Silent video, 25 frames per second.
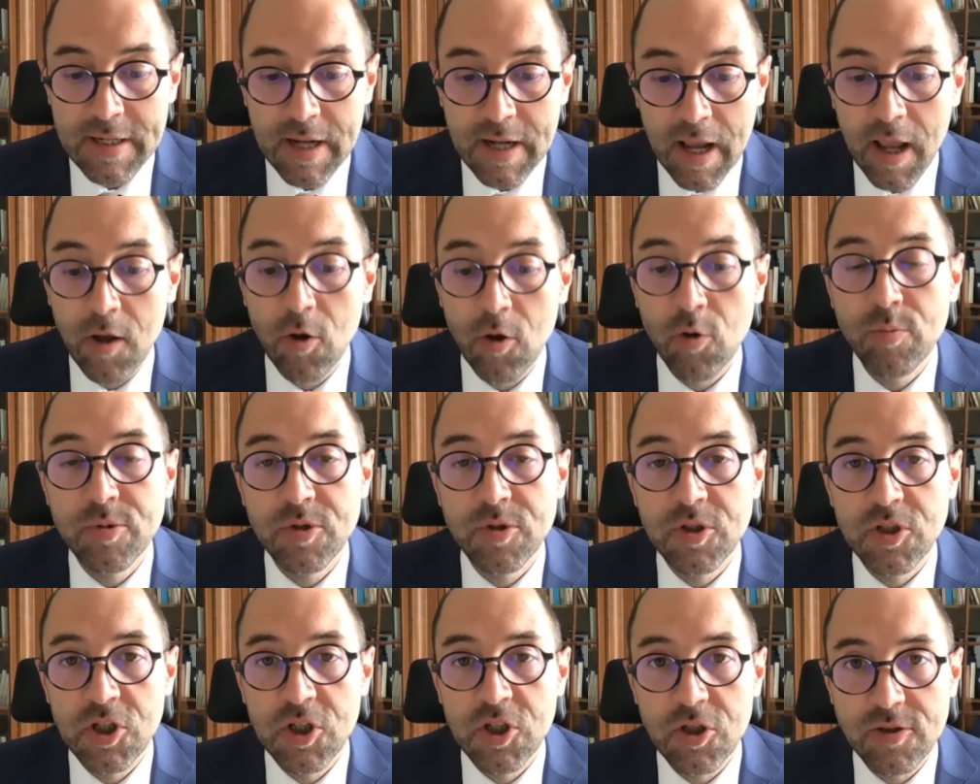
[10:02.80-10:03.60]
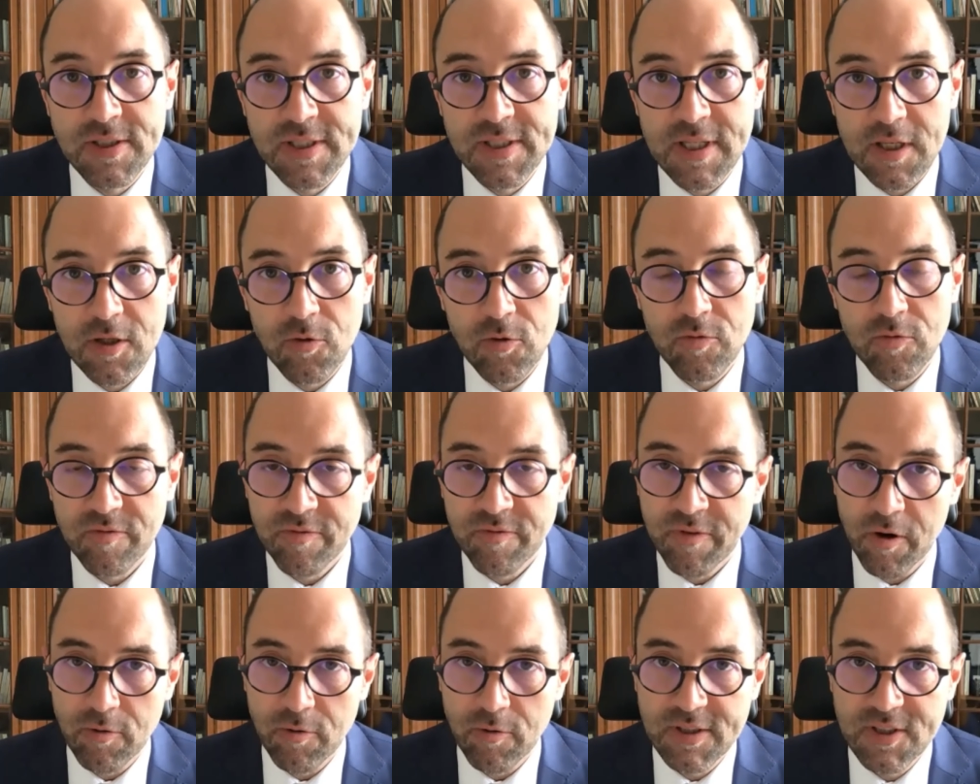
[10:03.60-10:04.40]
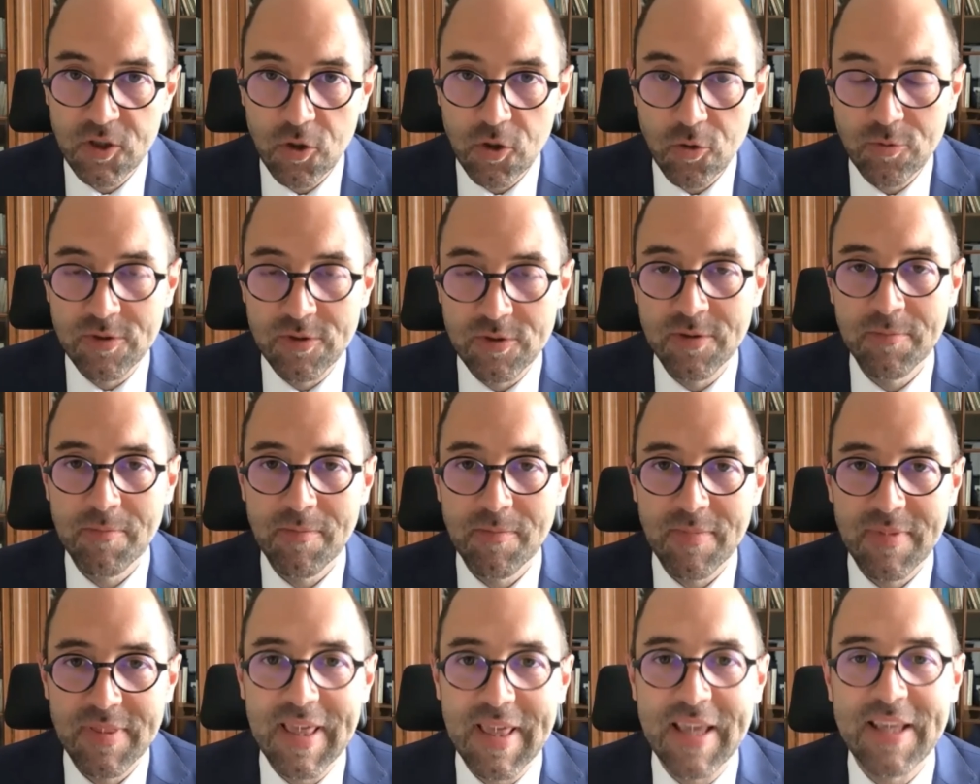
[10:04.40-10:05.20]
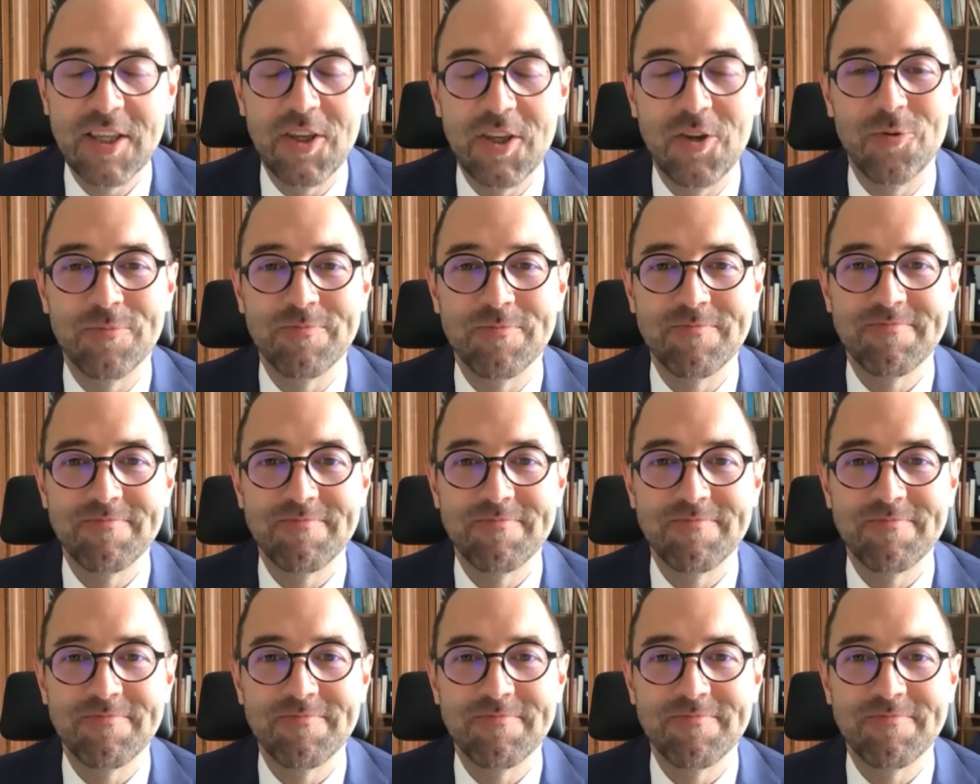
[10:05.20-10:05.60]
I hope to see you very soon. Thank you.